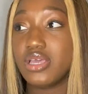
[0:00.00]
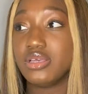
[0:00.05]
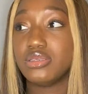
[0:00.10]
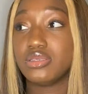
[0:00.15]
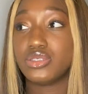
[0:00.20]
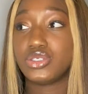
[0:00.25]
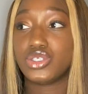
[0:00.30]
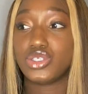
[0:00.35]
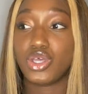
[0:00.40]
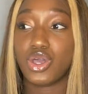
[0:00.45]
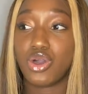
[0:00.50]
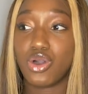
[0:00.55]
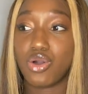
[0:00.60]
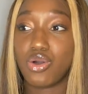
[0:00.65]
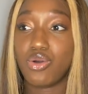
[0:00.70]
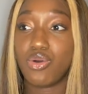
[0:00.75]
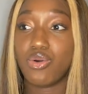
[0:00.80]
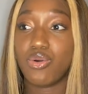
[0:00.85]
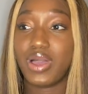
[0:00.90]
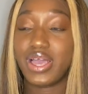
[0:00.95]

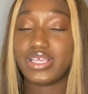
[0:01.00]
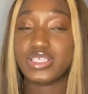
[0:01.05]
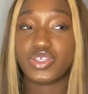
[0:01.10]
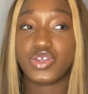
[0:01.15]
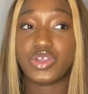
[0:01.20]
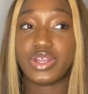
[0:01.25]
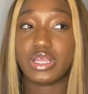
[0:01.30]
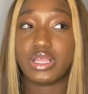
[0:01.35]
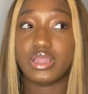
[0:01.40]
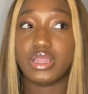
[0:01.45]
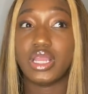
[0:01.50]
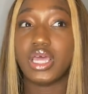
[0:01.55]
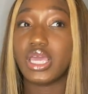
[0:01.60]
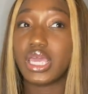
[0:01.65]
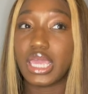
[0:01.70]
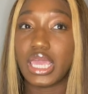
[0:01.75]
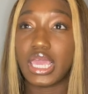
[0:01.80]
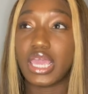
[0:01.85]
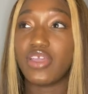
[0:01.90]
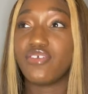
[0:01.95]
So I started
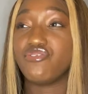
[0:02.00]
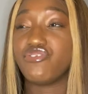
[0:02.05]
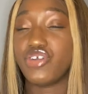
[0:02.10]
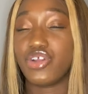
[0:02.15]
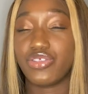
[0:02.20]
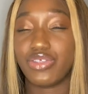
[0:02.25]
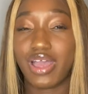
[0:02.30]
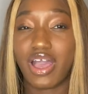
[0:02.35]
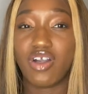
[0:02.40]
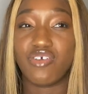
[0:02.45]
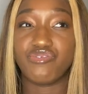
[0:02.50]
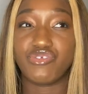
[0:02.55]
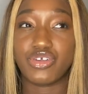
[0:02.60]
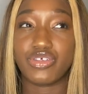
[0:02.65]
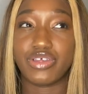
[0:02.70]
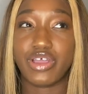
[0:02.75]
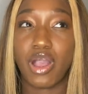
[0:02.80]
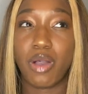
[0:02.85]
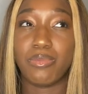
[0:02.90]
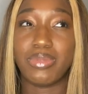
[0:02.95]
looking further out,
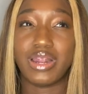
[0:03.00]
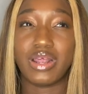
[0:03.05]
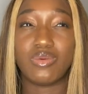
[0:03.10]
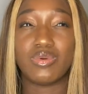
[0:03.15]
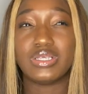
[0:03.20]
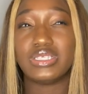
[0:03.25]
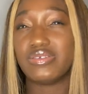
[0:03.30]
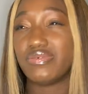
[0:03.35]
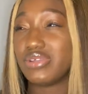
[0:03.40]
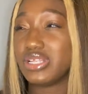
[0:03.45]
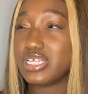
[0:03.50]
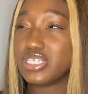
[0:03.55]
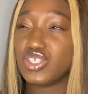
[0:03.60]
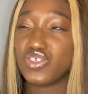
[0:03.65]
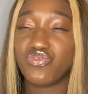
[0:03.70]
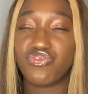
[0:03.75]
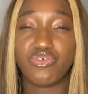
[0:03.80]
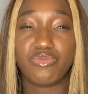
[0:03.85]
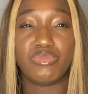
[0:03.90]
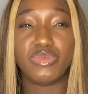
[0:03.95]
but I wasn't really
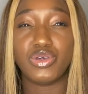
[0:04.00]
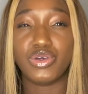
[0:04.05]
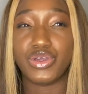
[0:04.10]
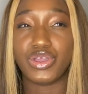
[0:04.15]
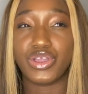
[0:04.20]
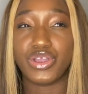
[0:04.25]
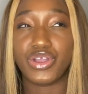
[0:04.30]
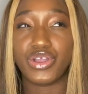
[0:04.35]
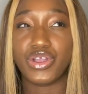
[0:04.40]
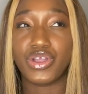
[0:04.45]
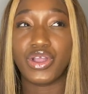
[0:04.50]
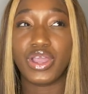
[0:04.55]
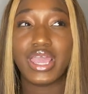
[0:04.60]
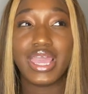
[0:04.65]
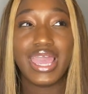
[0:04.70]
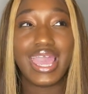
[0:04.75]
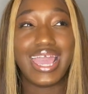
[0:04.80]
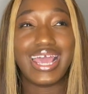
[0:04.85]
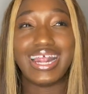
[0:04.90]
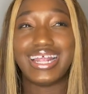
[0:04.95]
too familiar
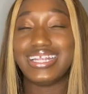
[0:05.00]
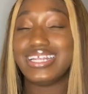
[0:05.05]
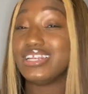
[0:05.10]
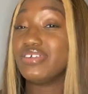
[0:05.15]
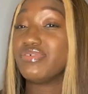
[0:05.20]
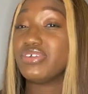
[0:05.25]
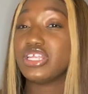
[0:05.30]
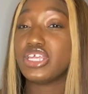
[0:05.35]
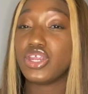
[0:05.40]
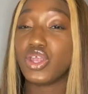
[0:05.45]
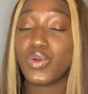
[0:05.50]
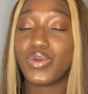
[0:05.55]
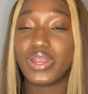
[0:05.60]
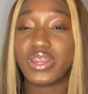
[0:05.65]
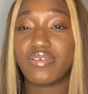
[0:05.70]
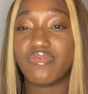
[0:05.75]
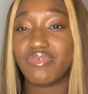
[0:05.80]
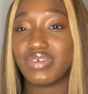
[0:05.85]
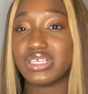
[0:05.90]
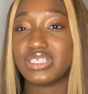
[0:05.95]
and I didn't really know
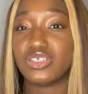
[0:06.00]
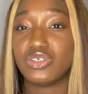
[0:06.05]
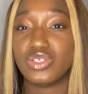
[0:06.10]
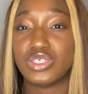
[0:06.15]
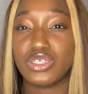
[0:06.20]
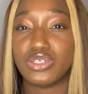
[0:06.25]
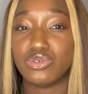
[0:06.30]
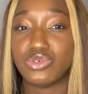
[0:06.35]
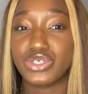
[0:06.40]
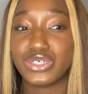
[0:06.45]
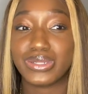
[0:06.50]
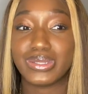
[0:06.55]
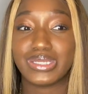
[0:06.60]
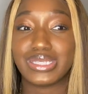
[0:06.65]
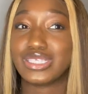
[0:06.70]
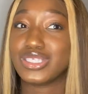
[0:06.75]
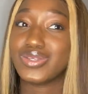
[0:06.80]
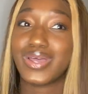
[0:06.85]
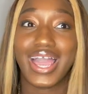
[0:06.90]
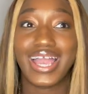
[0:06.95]
any investors in New
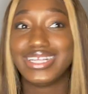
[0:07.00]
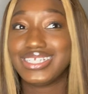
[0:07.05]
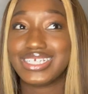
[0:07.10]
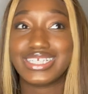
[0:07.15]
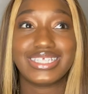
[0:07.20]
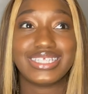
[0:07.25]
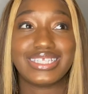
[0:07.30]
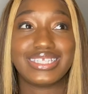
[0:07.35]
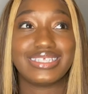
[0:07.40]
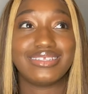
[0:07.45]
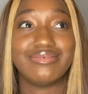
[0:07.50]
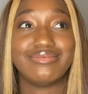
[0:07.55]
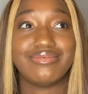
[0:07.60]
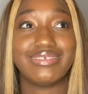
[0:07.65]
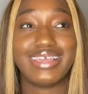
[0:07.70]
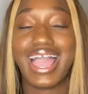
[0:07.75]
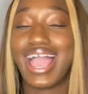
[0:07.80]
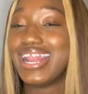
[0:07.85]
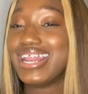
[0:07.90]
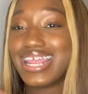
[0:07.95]
Jersey. So
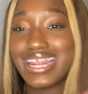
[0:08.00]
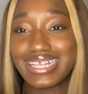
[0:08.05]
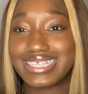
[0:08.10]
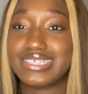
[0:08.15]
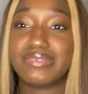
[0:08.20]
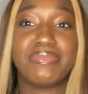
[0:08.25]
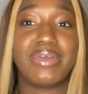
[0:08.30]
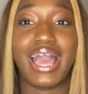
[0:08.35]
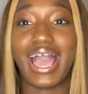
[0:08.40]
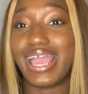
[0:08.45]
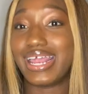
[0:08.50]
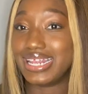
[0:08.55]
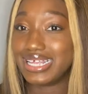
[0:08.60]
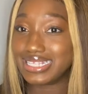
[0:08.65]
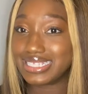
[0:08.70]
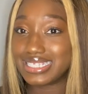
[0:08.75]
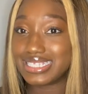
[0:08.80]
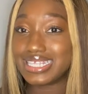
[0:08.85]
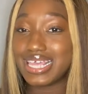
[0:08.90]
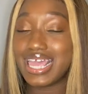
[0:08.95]
I needed some
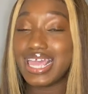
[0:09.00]
guidance.